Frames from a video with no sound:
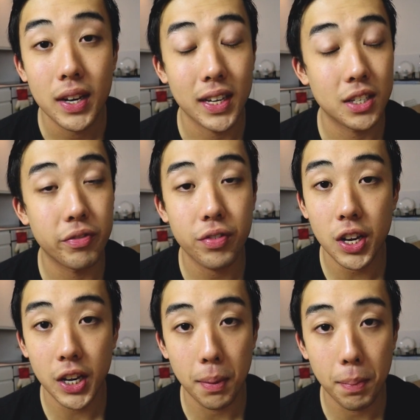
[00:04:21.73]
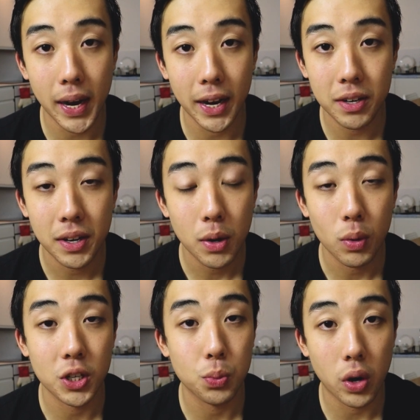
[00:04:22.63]
is severely impaired
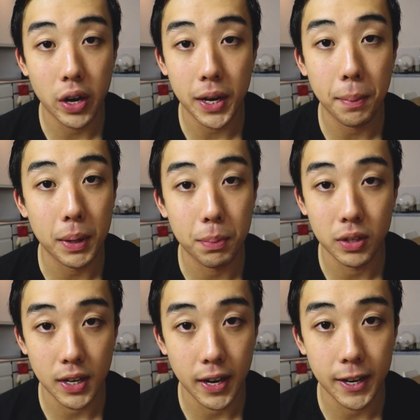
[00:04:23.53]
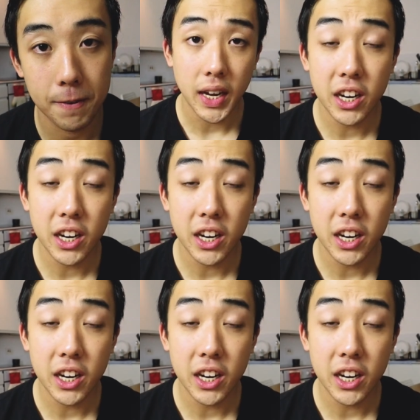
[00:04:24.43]
which is why people die.